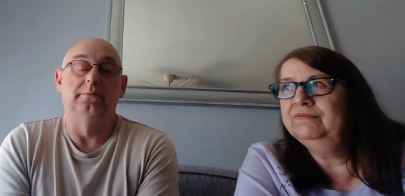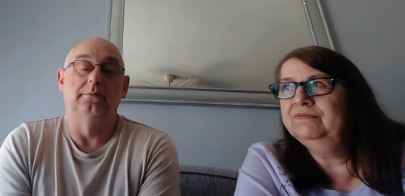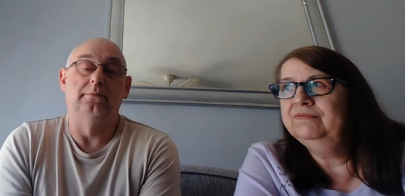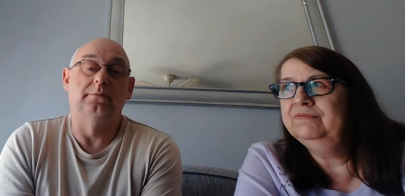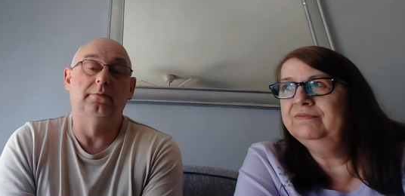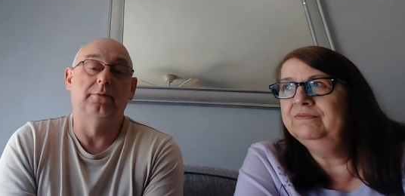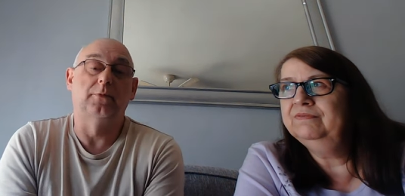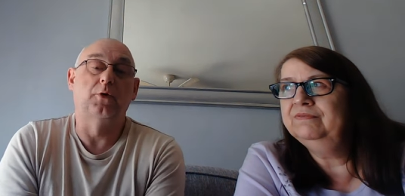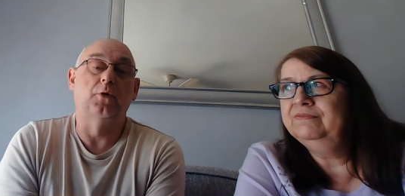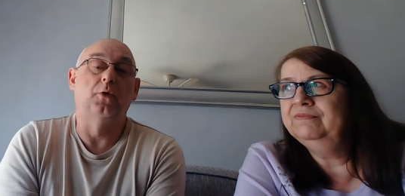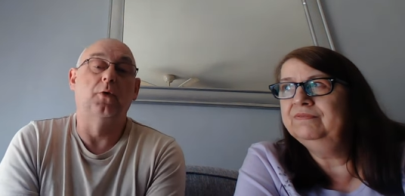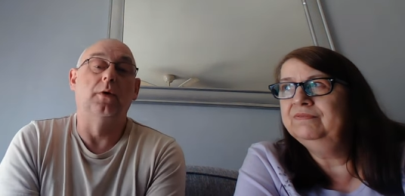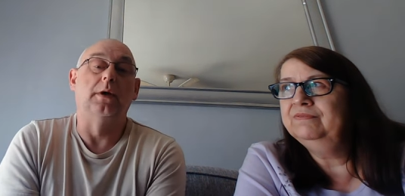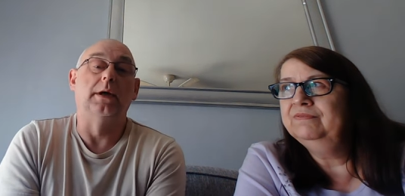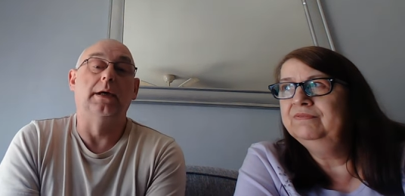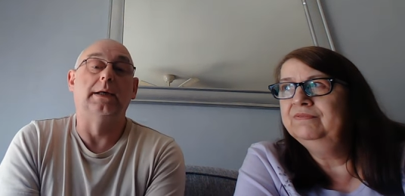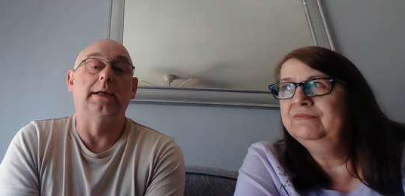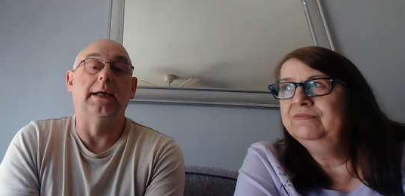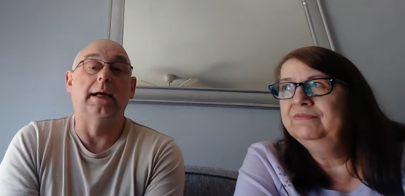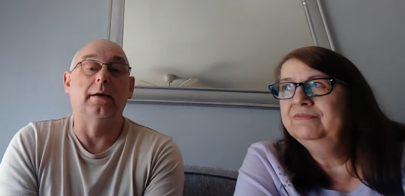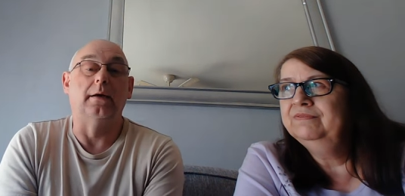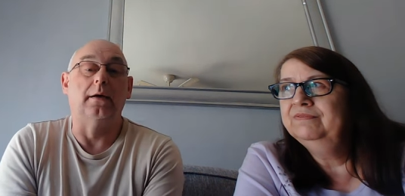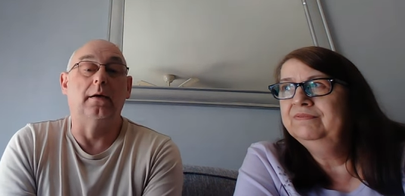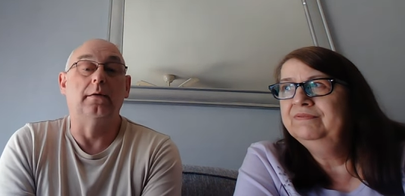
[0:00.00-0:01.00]
Speaker 1: call it a day
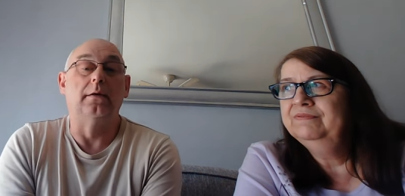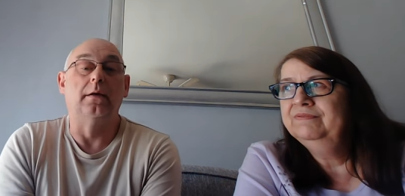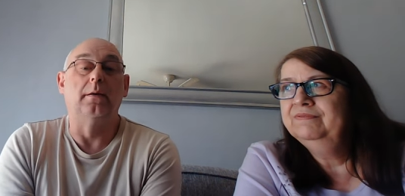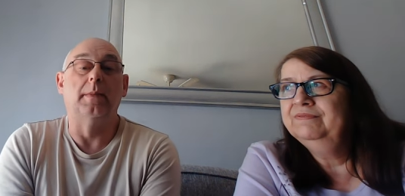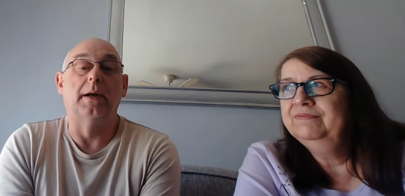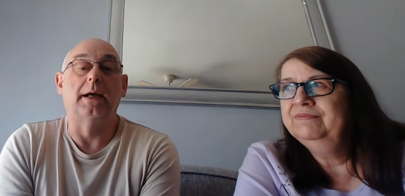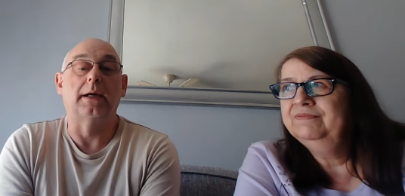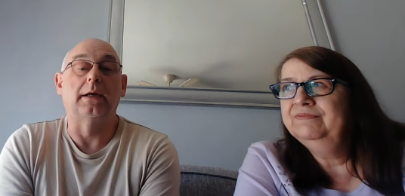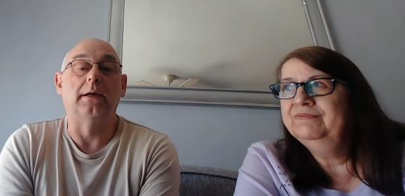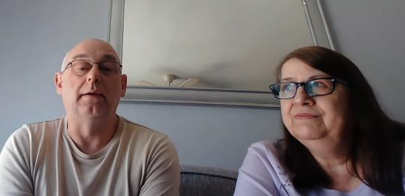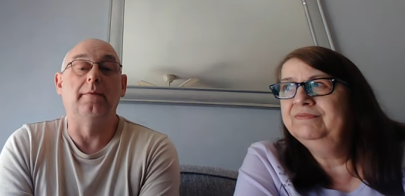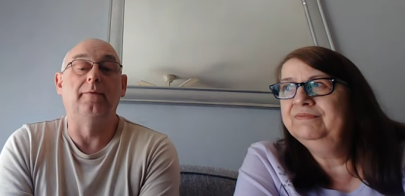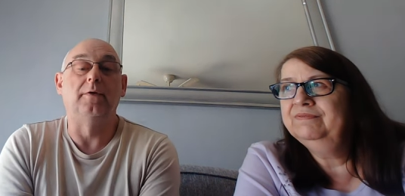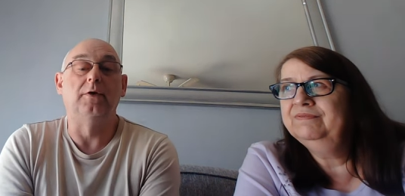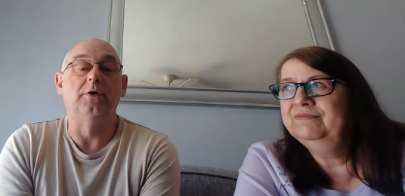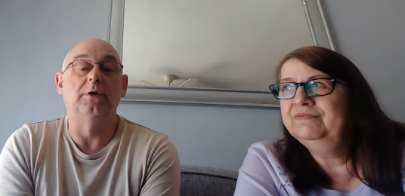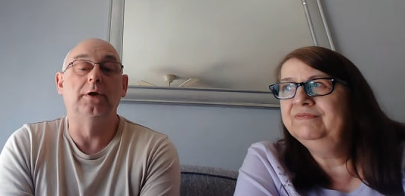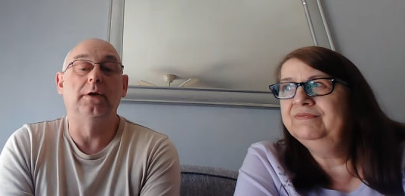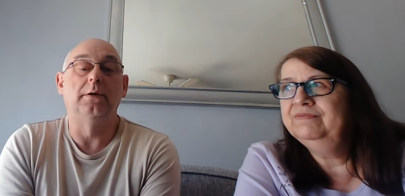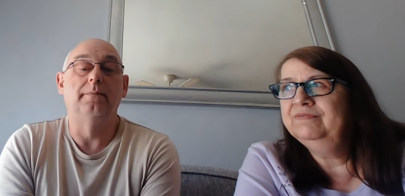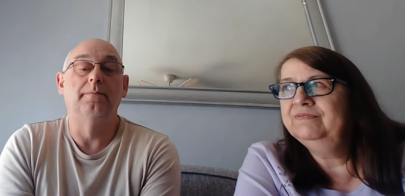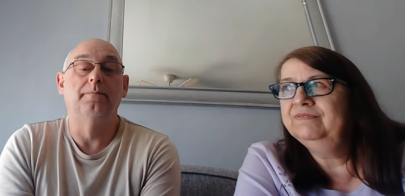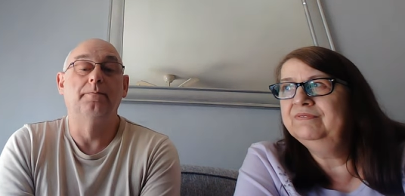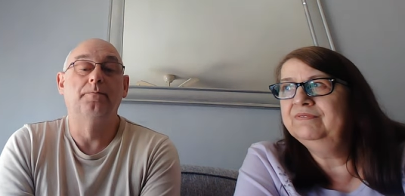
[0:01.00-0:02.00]
on the magnet fishing.
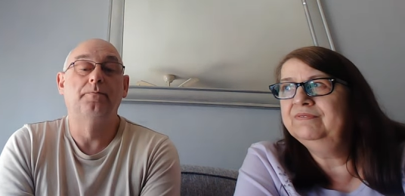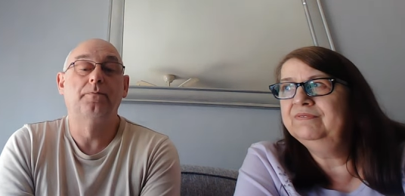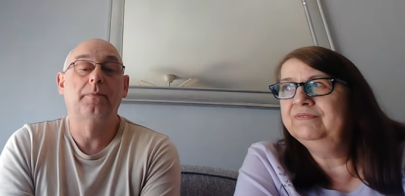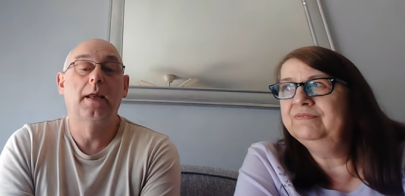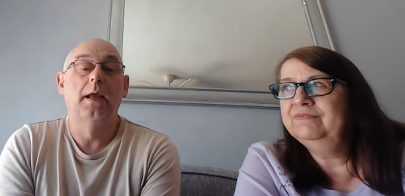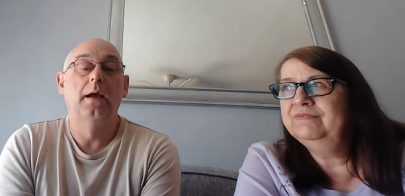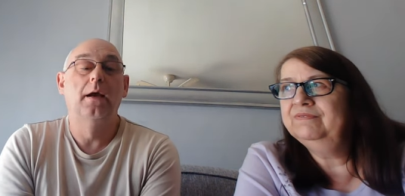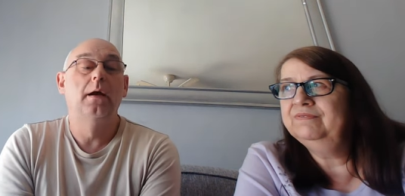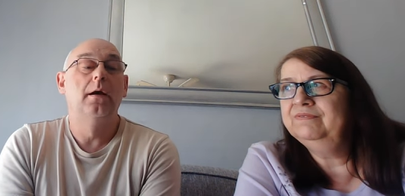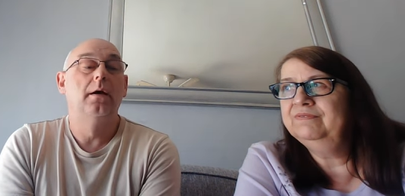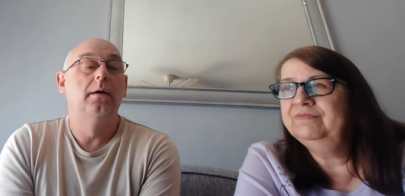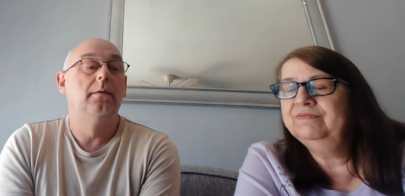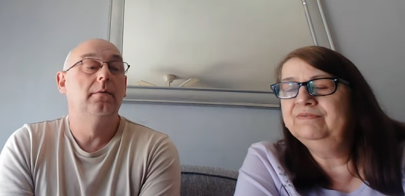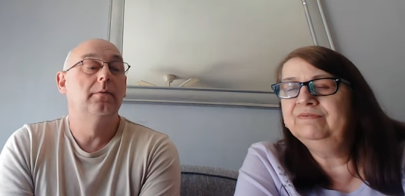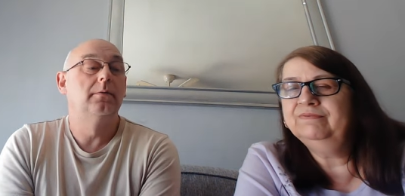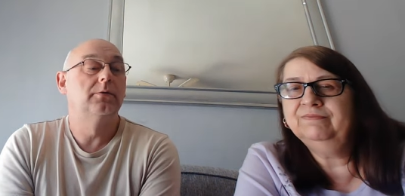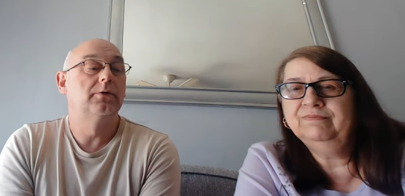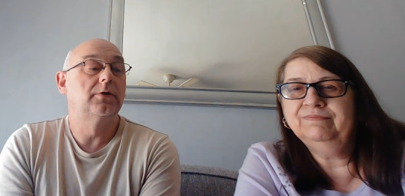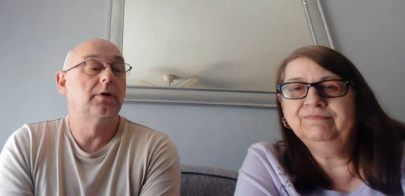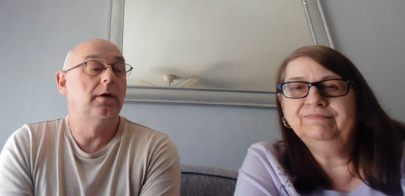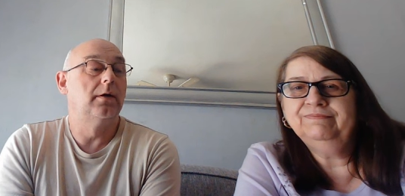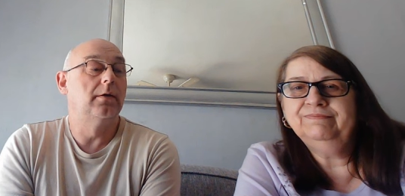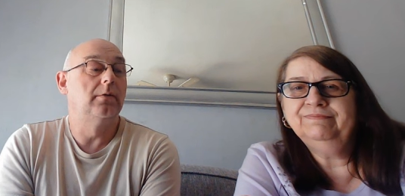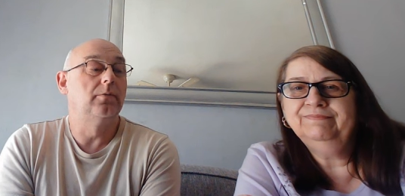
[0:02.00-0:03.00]

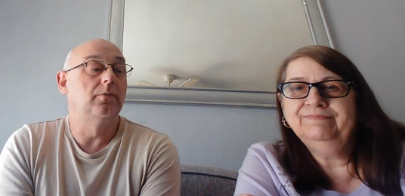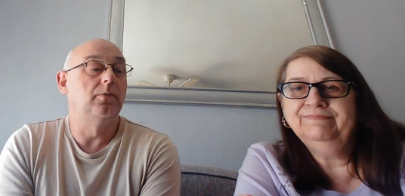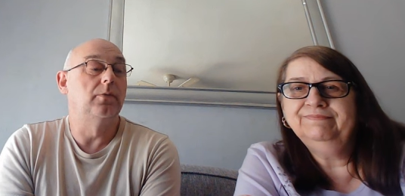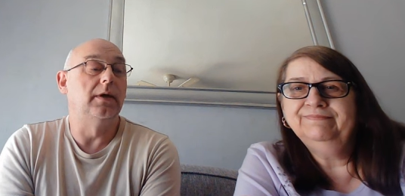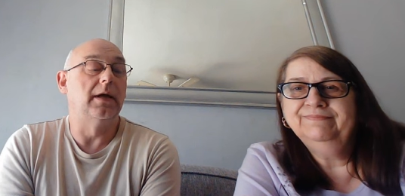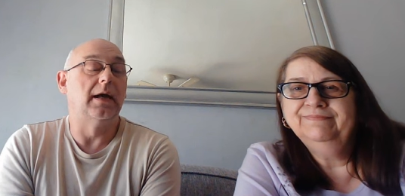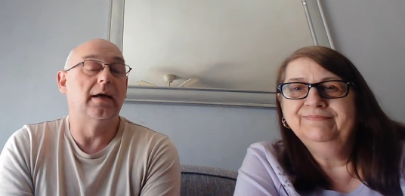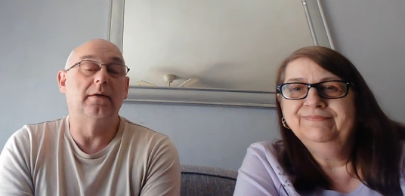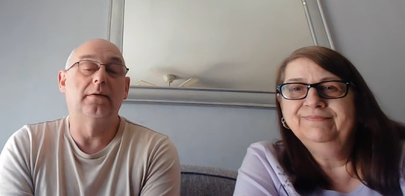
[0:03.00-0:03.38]
So we had